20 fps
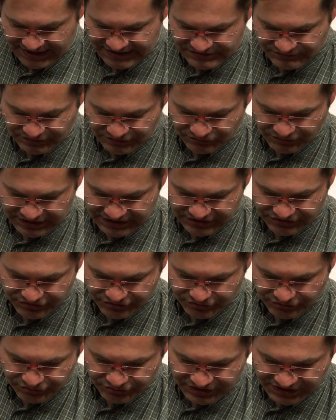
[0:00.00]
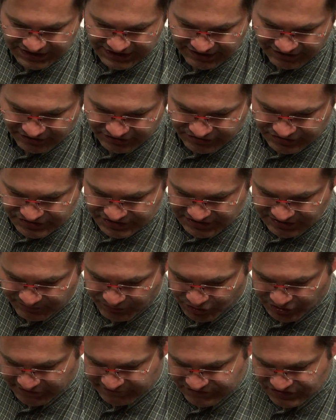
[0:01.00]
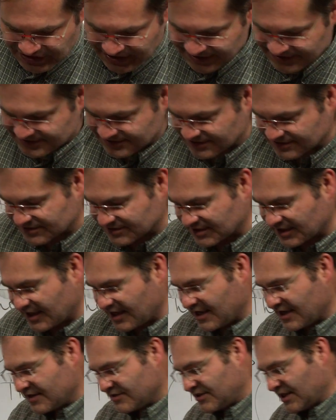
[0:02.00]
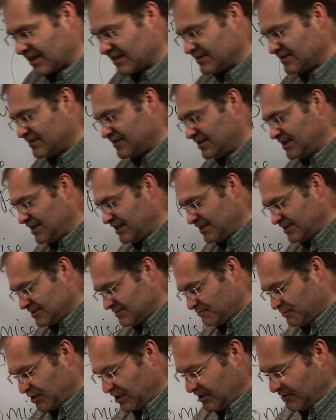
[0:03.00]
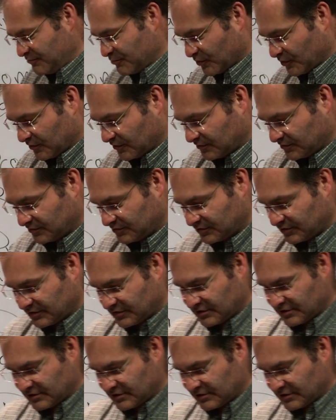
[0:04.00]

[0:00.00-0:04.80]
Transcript: as we read through the characters in the book of Genesis, that these people